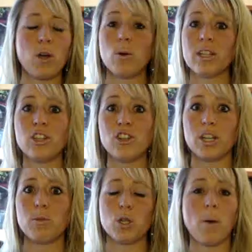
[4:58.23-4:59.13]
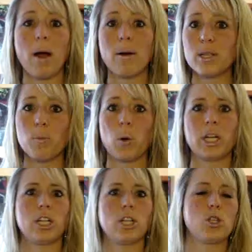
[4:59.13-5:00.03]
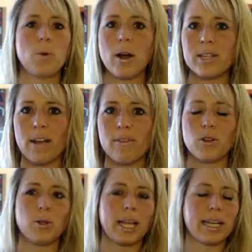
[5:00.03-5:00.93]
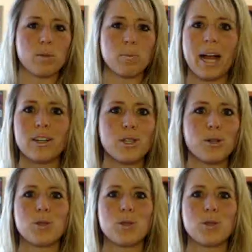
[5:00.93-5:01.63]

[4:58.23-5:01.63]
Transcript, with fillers: go to the gym two hours in the morning and two hours in the afternoon. They can practice their